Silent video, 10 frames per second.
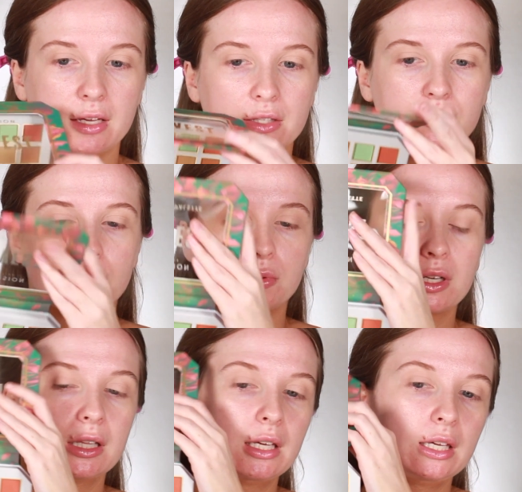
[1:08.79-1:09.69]
It's
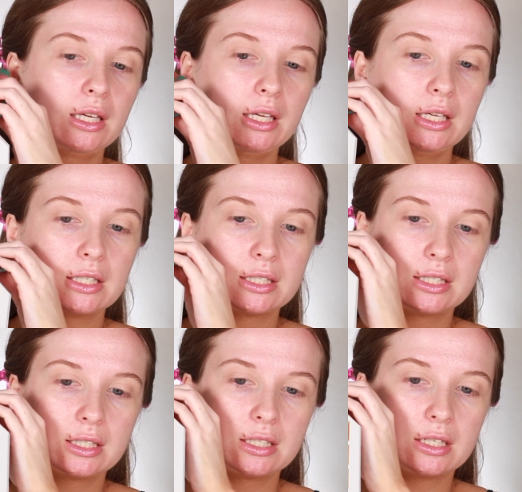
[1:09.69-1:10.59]
really
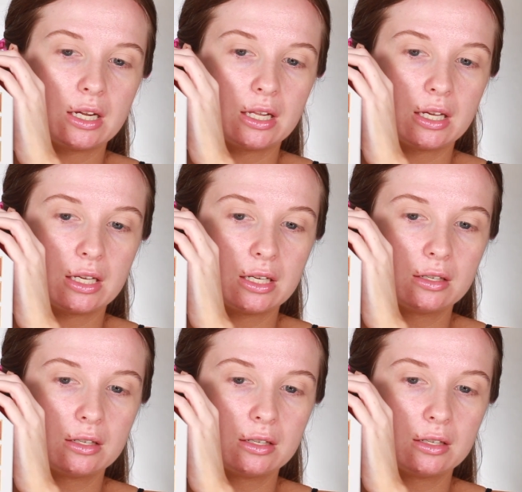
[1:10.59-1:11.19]
stunning.